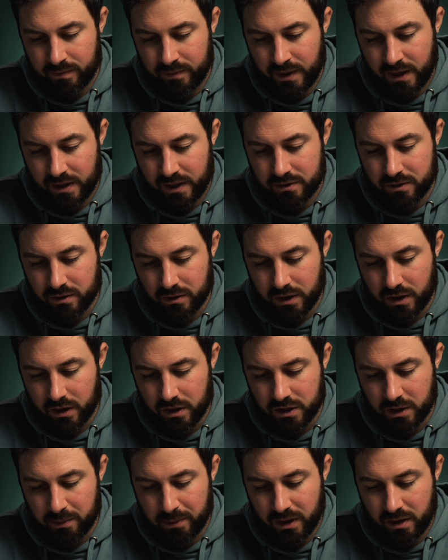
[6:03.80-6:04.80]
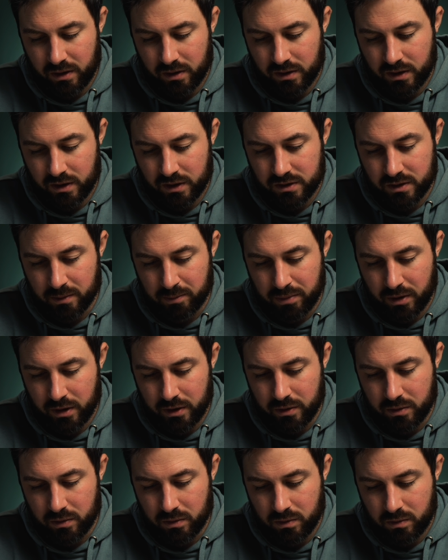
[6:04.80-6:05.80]
That's not the RGB, that's the
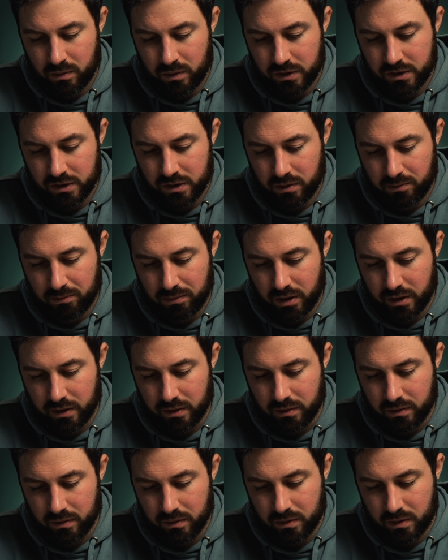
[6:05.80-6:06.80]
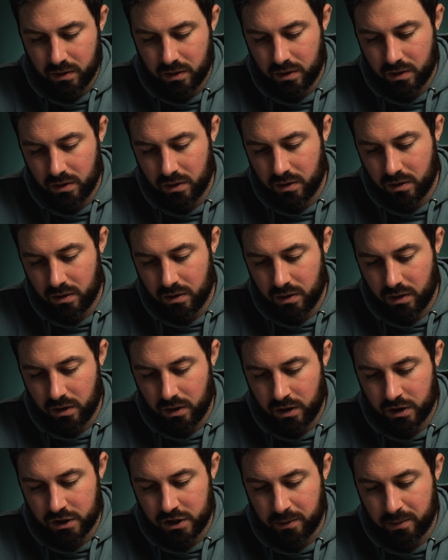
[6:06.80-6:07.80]
blue. Why is it on blue?
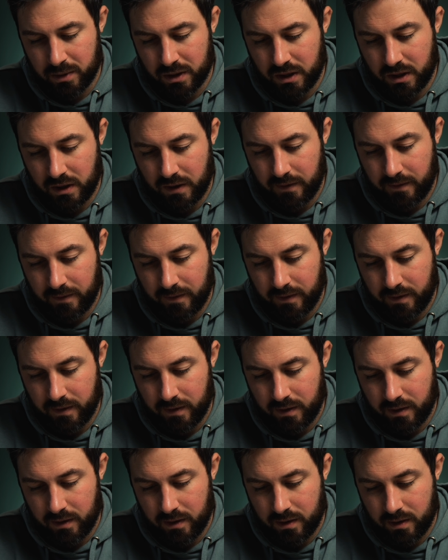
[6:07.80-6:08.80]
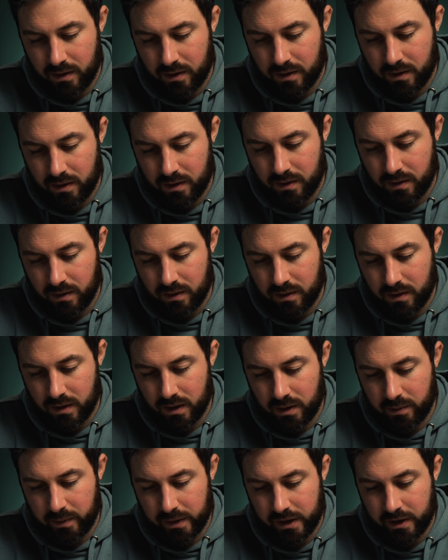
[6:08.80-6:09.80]
RGB,
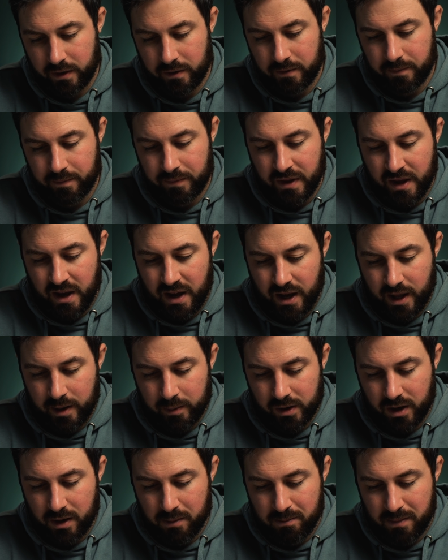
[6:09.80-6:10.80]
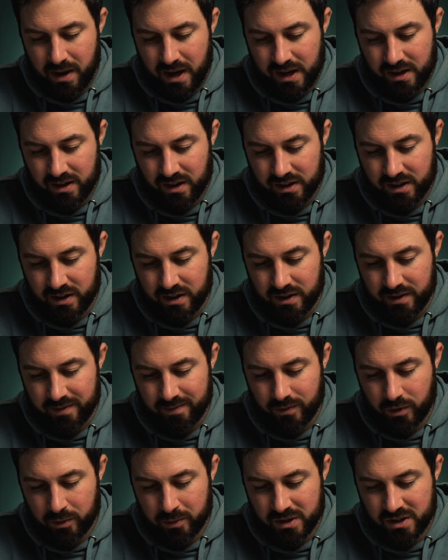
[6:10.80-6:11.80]
there we go. And I'm gonna make like
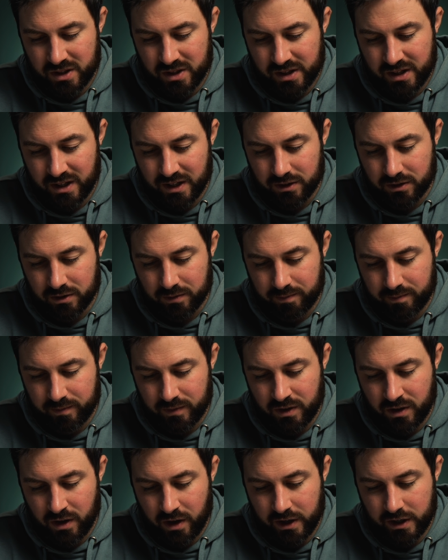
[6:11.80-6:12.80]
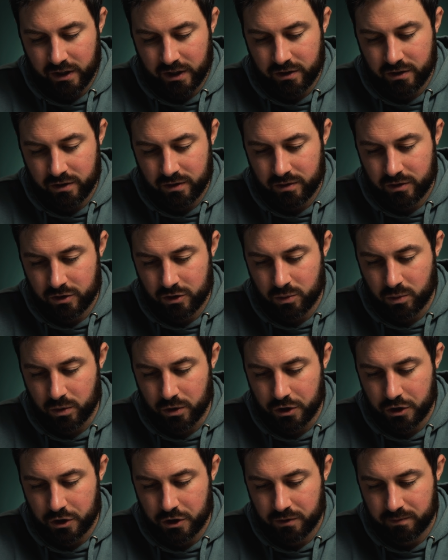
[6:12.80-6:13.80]
a, almost like a little Nike
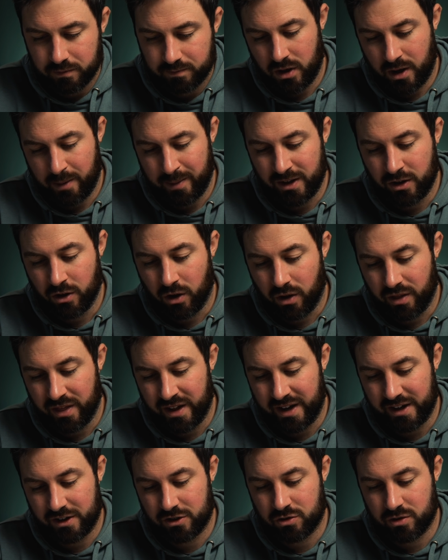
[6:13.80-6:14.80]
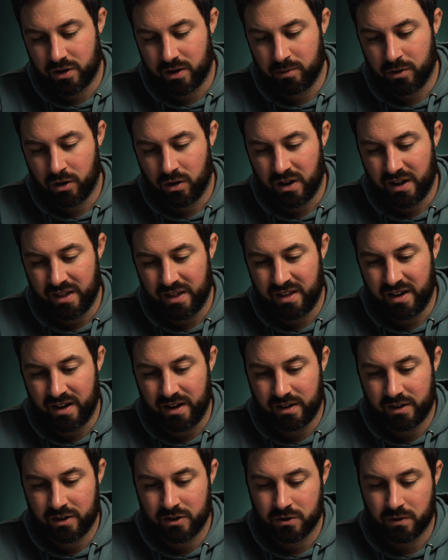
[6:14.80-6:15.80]
swoosh. I mean, not that extreme, not like
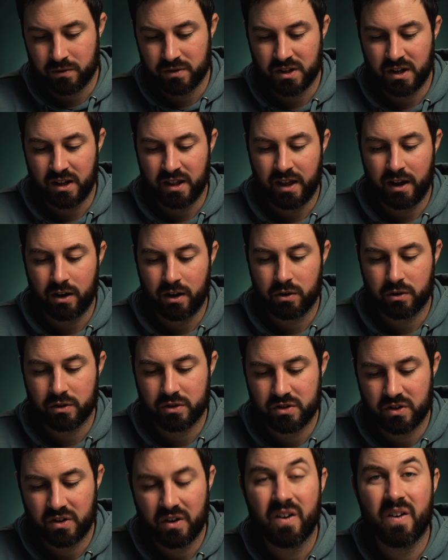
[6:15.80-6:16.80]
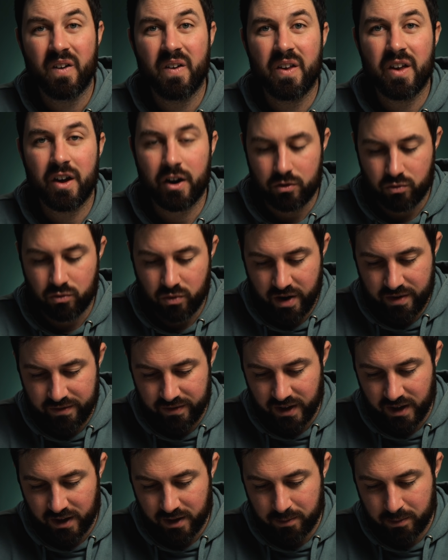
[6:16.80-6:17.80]
that, because obviously that looks
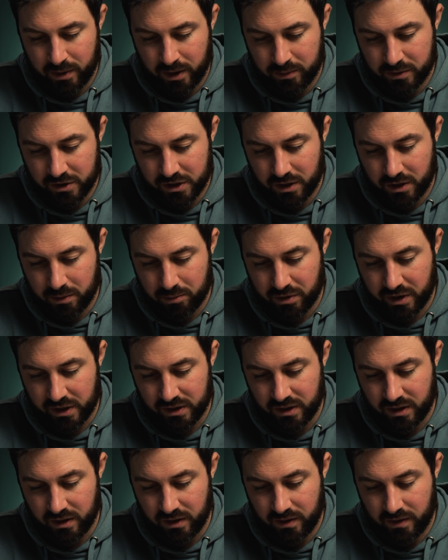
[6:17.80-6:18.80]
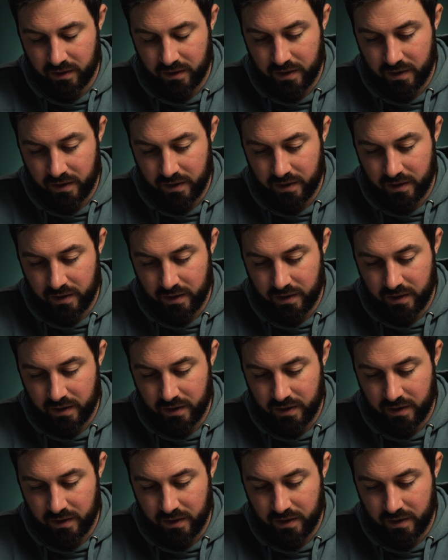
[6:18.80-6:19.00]
horrific, but I'm just gonna bring the,